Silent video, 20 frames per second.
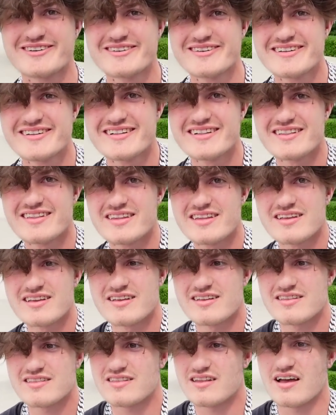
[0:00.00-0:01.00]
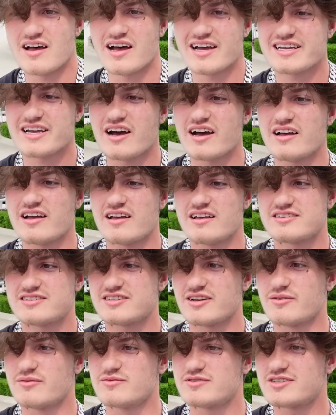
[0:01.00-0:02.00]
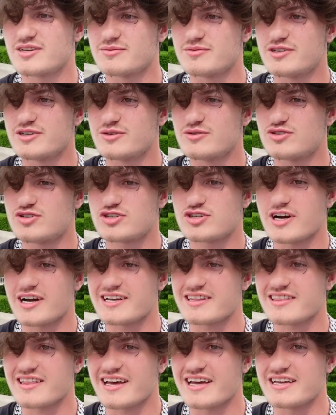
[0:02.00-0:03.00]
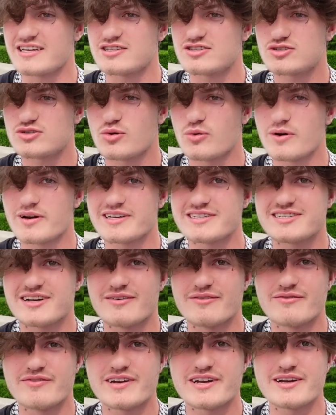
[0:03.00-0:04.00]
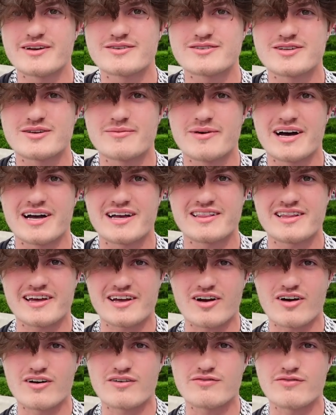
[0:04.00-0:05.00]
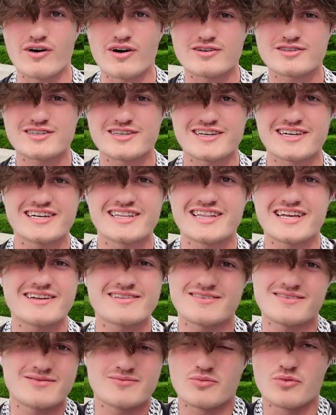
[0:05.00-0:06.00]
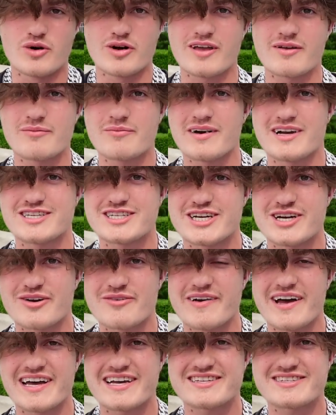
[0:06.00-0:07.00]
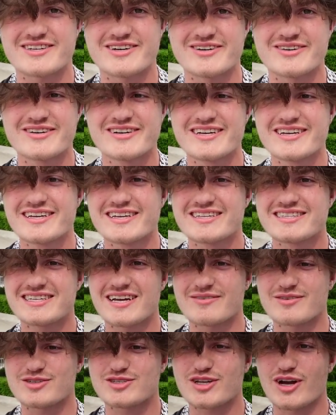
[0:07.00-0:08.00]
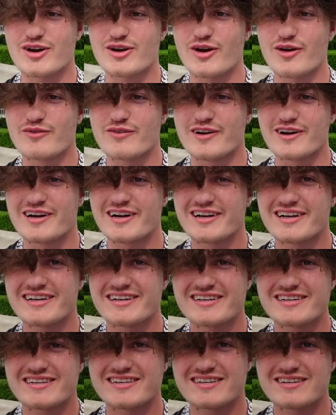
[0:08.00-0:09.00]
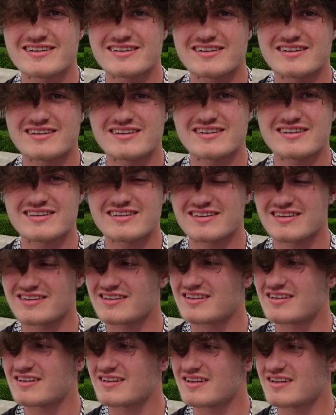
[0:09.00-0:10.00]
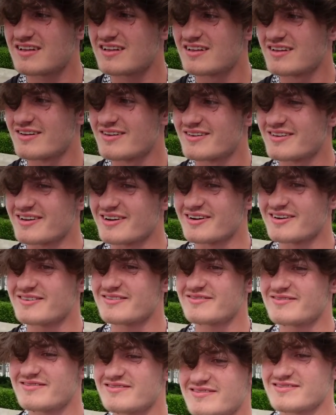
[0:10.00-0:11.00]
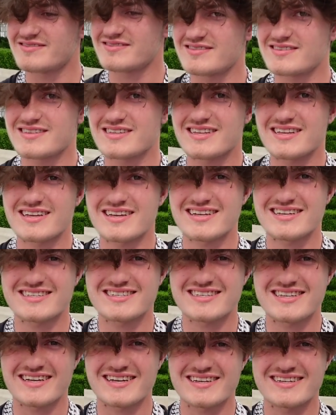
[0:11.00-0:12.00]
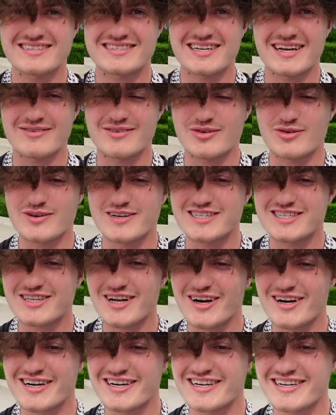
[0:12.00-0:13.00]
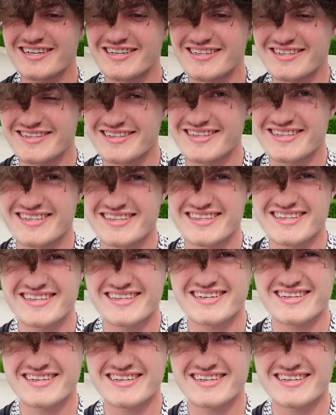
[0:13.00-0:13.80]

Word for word: Yeah. For what? I got some some dude strike like 20 something videos of mine like all falsely and they won't give him my channel back. So yeah. time to start over. So he's yeah. at 3K, now he's at zero. Yep. Zero. Dang, my boy. Time to restart. Yeah.